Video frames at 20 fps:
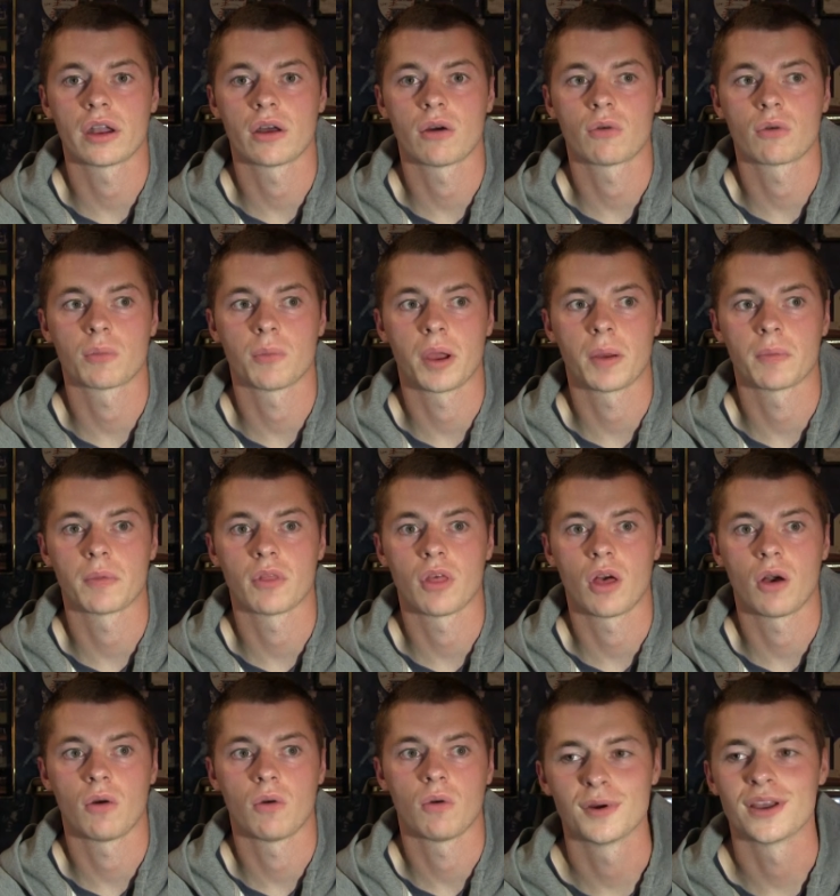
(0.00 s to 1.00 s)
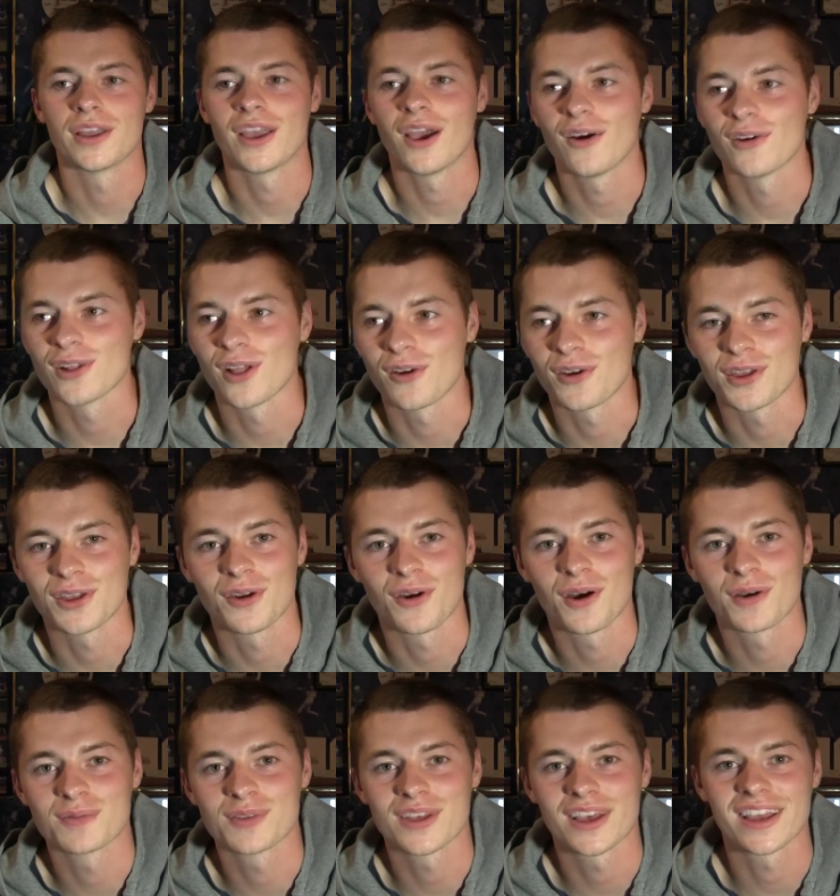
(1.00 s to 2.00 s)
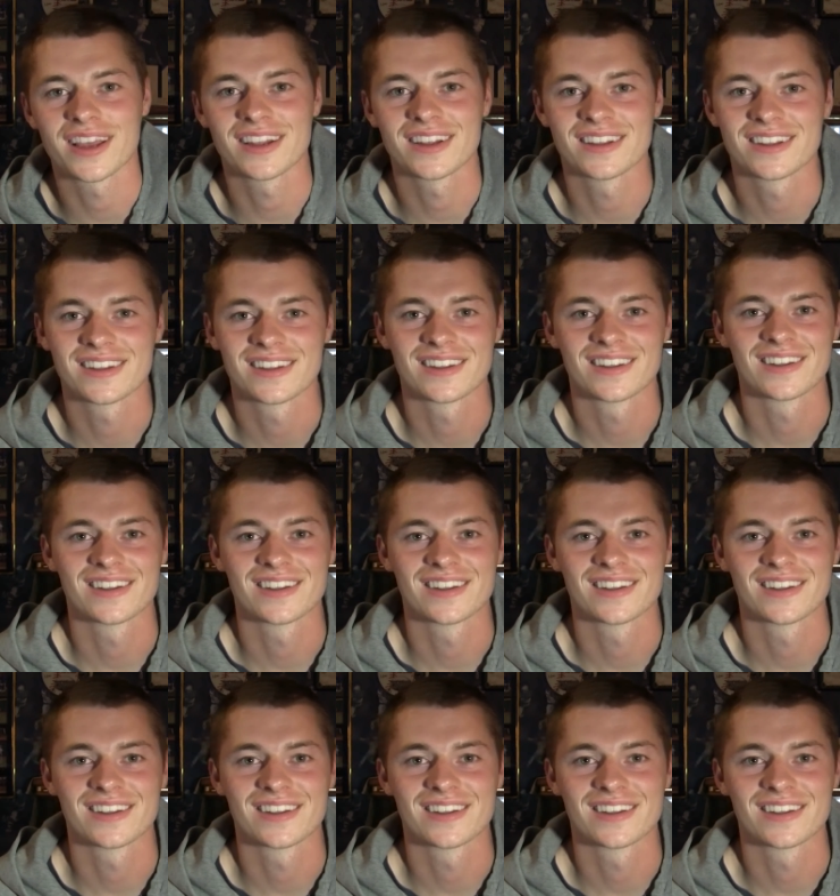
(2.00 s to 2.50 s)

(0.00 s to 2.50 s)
I don't remember though. But YOLO, you know what I'm saying?